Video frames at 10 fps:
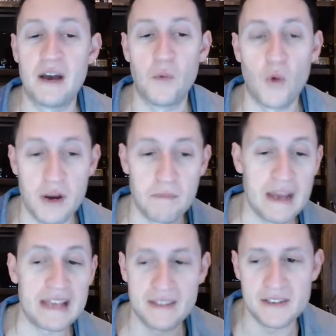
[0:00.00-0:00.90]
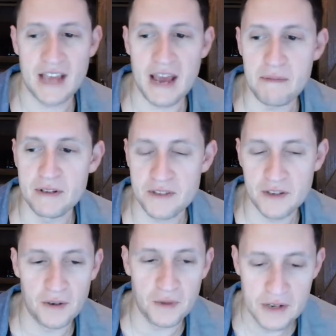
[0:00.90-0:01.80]
I want to make this happen
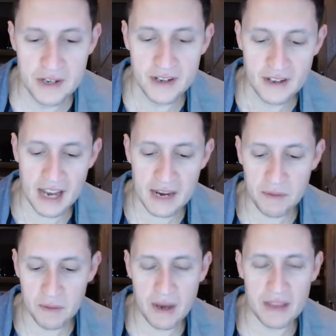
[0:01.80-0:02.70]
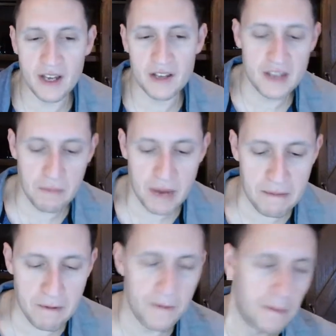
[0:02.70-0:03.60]
so I can put my thoughts on
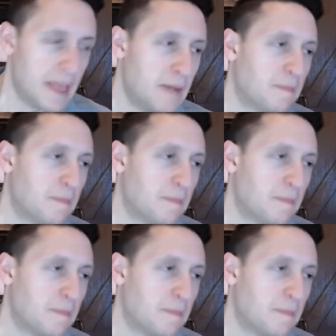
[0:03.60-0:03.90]
paper.